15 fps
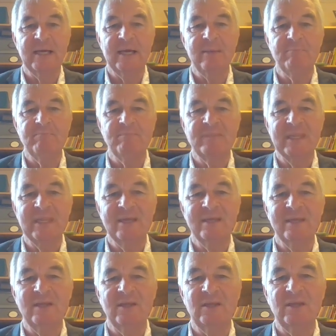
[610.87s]

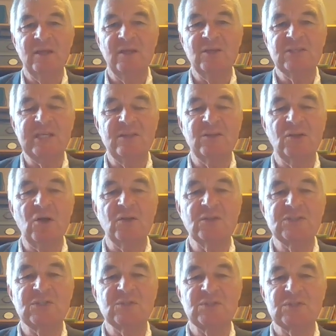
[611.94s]
You see, the
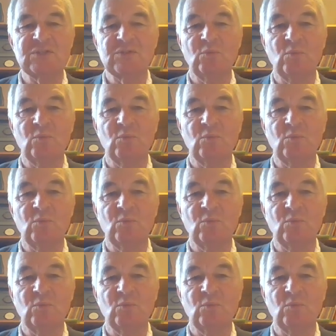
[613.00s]
gods